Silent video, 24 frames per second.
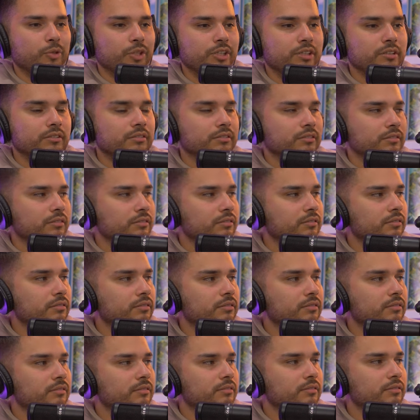working.
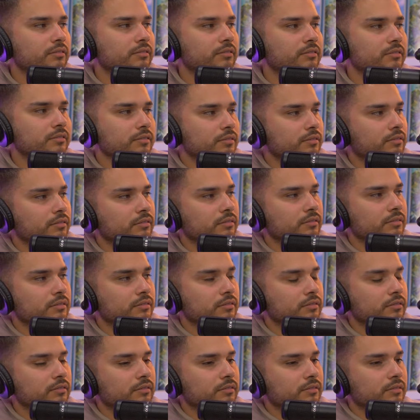He's on
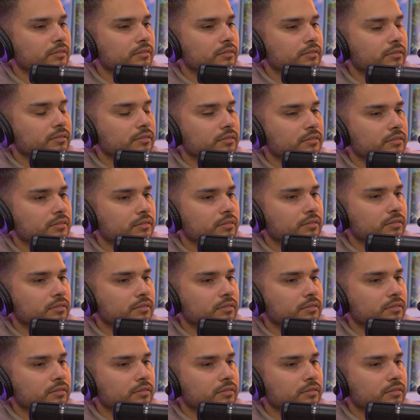hiatus, taking a little